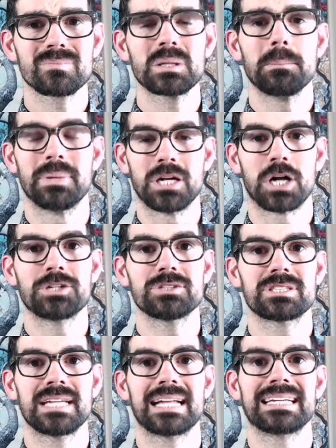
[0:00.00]
But
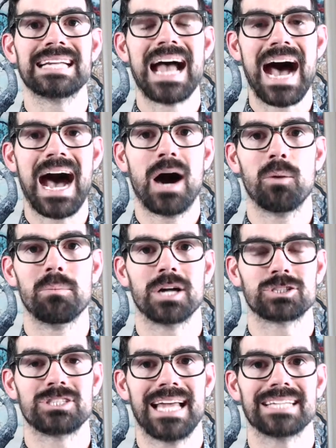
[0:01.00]
understanding how
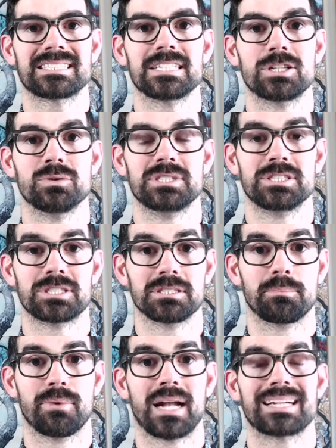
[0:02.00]
much testing goes into the
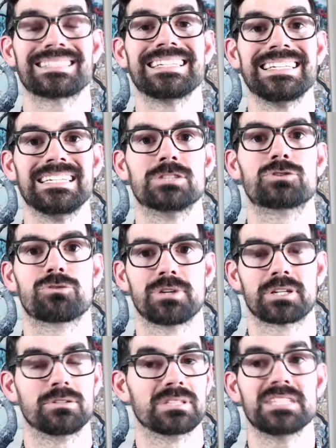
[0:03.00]
product is
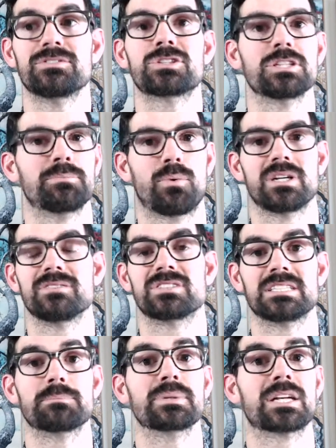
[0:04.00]
critical, even to the point of
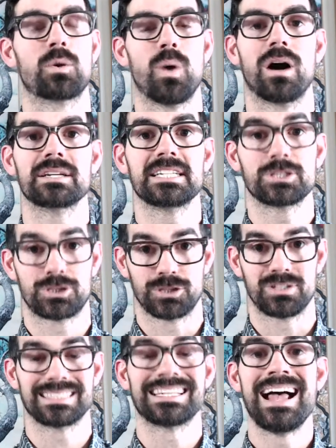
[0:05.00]
simply quality
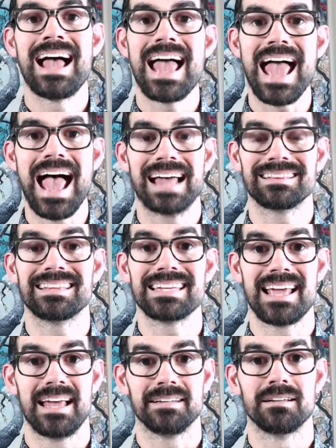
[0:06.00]
assurance at
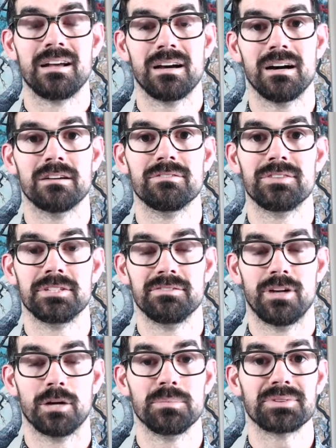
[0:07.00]
the end of the
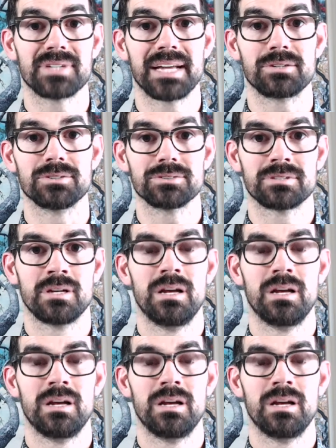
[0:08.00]
development cycles.